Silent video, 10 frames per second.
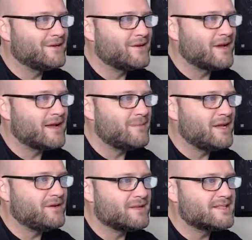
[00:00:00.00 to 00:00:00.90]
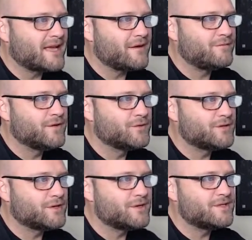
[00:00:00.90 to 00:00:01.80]
You can come in, you can set your
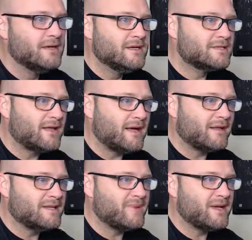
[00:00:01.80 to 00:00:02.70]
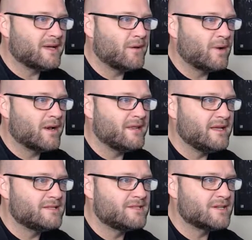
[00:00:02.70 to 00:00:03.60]
filters. So now let's pick one of
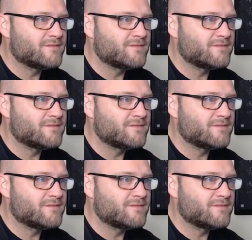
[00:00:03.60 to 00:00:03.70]
these just